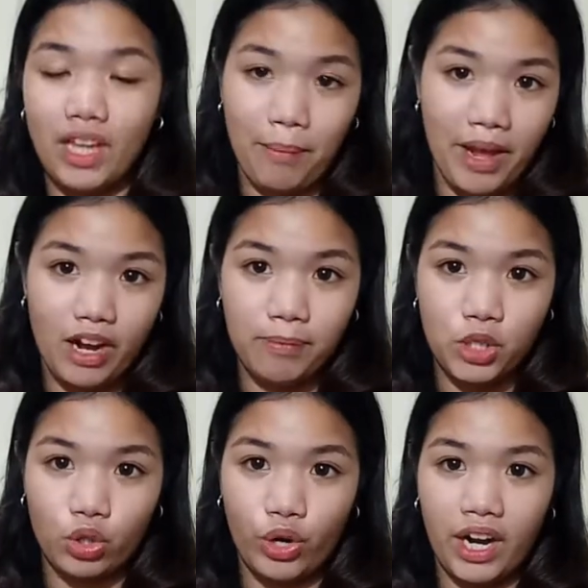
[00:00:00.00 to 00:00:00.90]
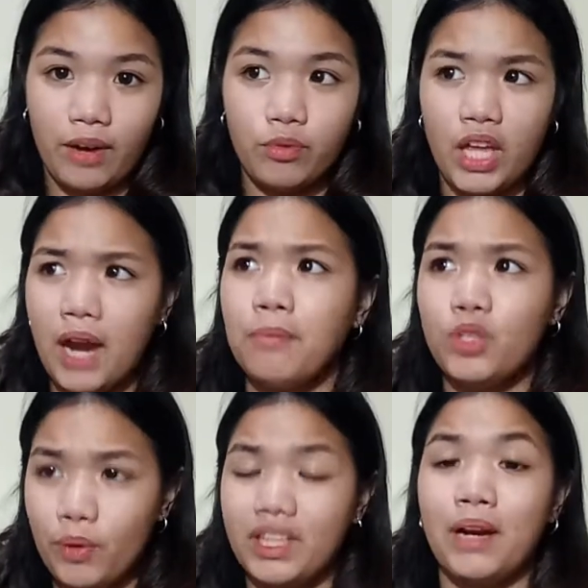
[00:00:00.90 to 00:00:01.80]
their makeup tutorial. They're
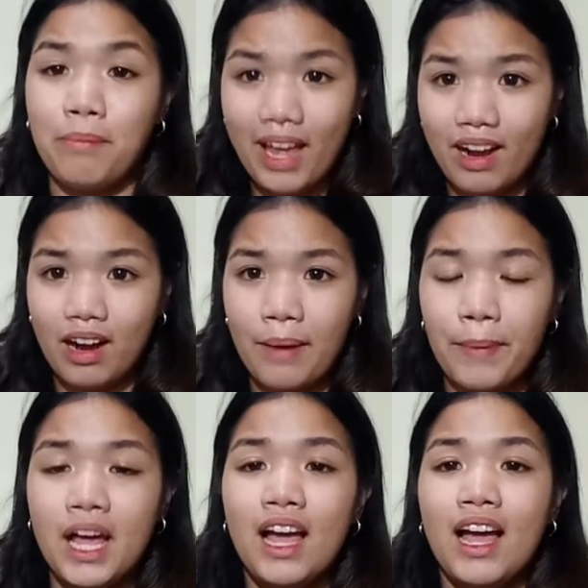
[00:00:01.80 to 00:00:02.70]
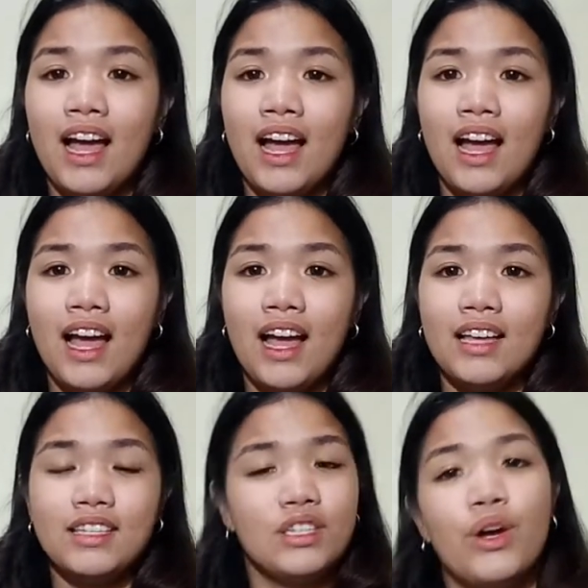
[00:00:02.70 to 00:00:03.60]
doing their makeup.
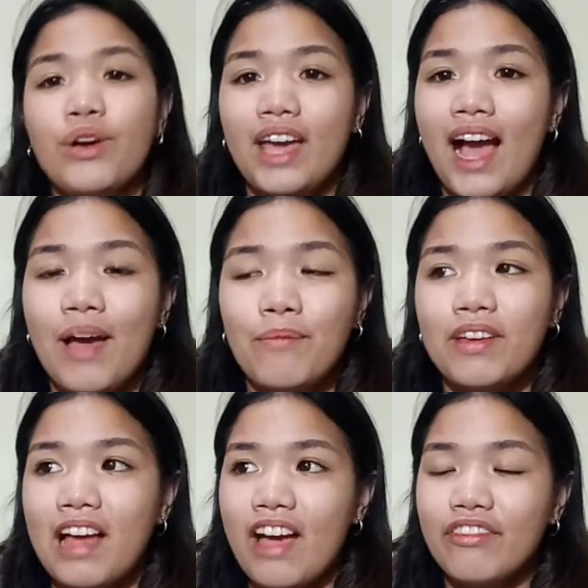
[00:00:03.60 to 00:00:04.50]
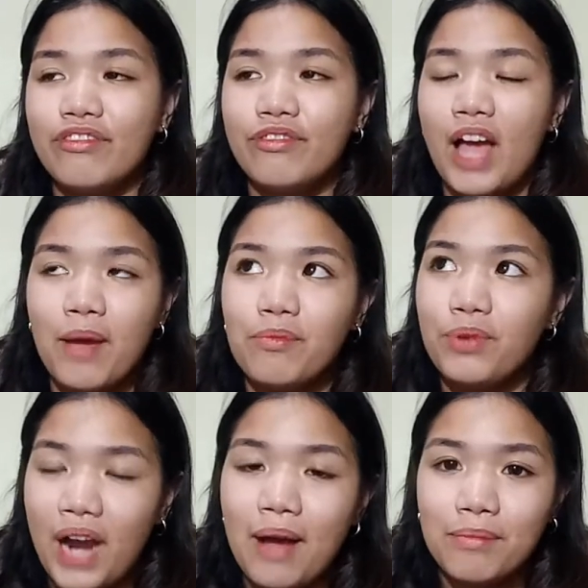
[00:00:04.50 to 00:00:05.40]
So yeah, I'm
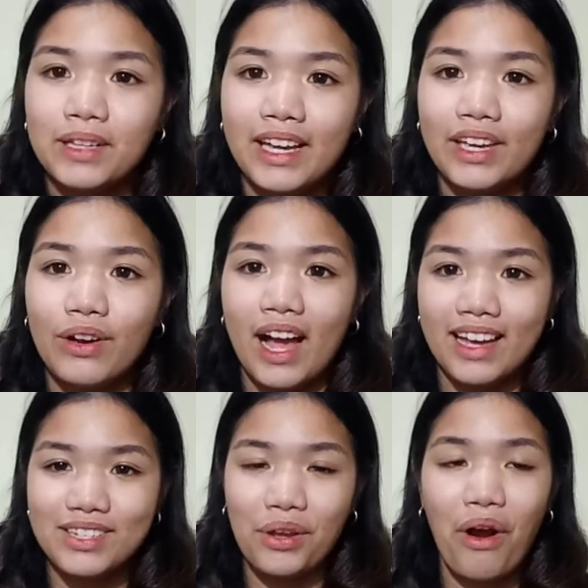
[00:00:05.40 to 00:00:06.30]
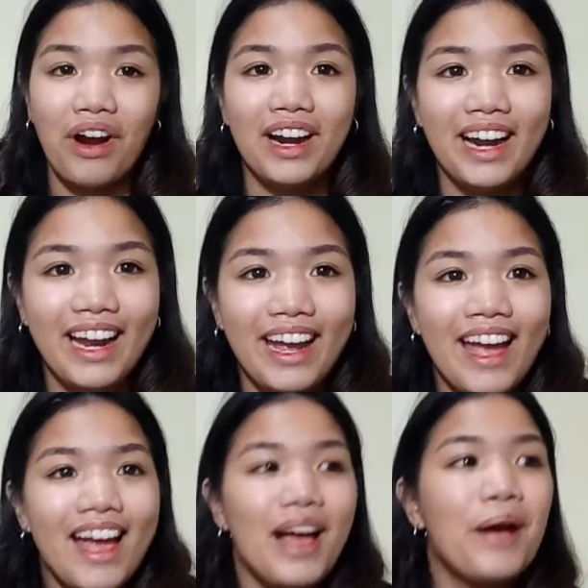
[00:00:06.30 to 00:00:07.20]
rambling, you guys. Sorry,
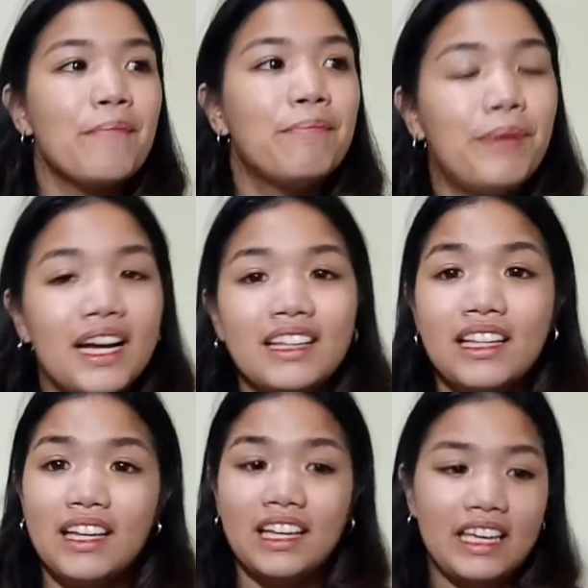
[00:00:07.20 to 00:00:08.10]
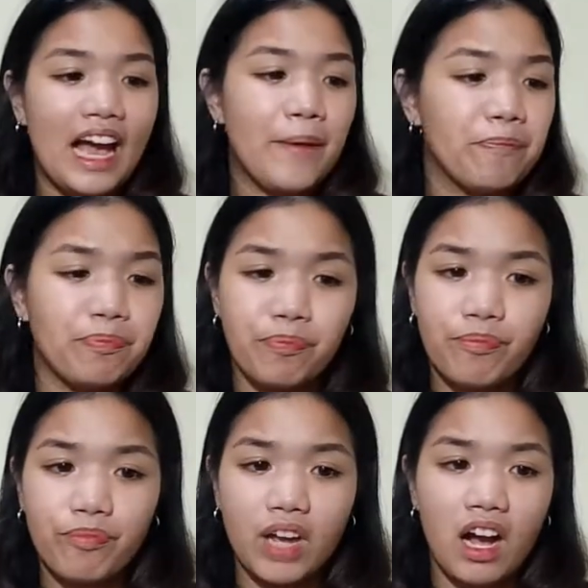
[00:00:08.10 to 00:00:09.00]
but yeah.
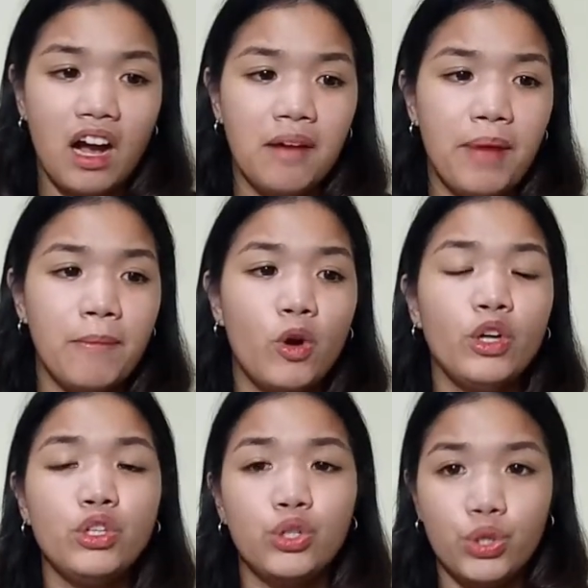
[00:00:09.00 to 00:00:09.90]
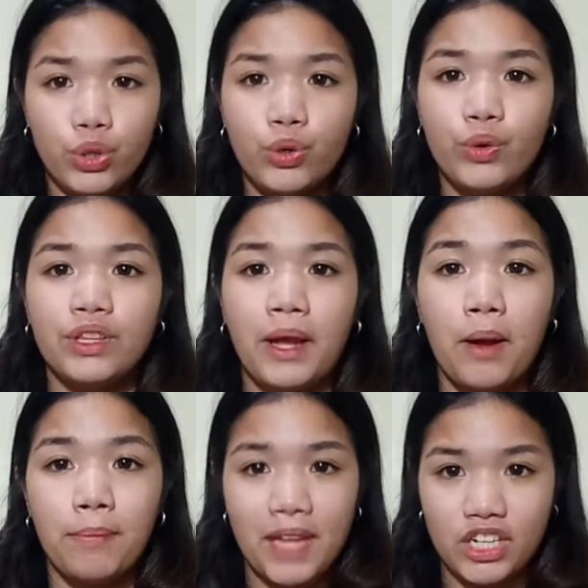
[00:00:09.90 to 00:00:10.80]
I'm going to do the
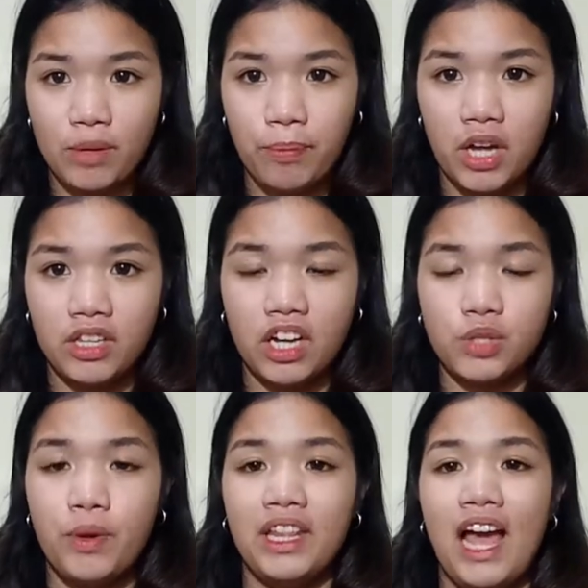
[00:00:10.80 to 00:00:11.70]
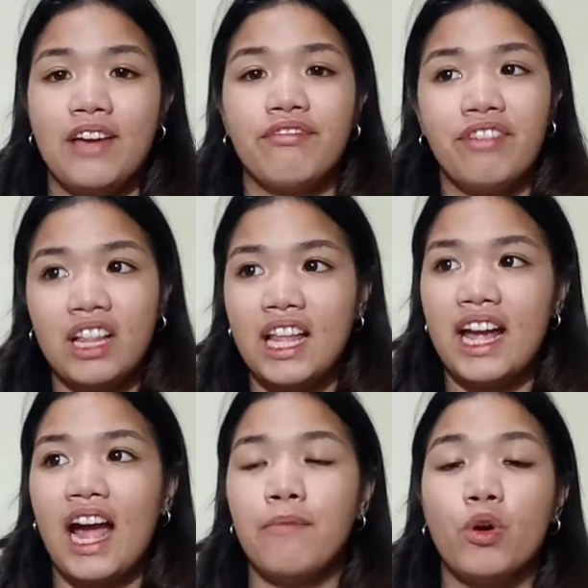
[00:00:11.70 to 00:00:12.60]
complexion products when I feel
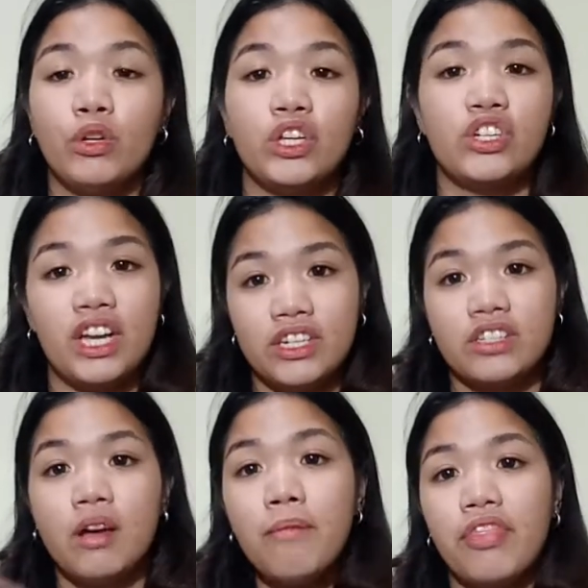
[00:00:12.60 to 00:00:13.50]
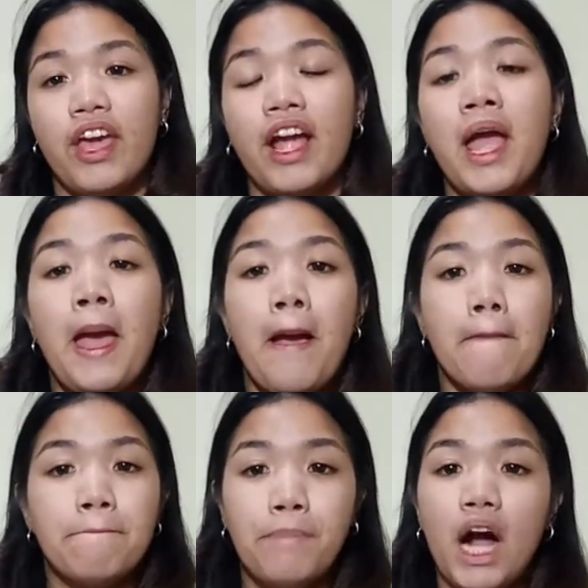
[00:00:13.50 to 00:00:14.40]
like I'm going to change something,
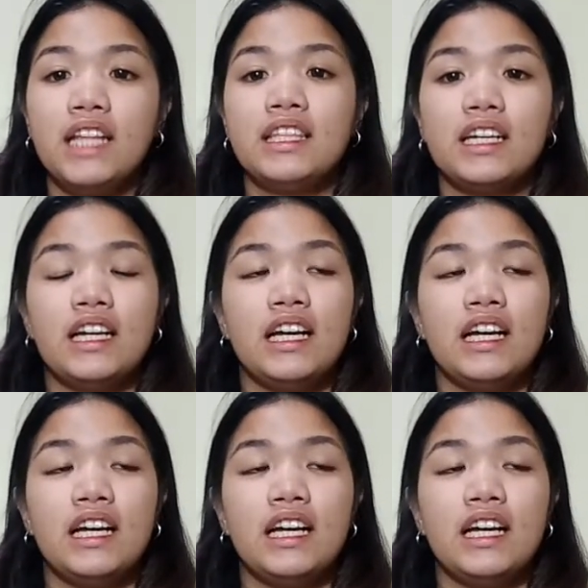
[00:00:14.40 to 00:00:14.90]
but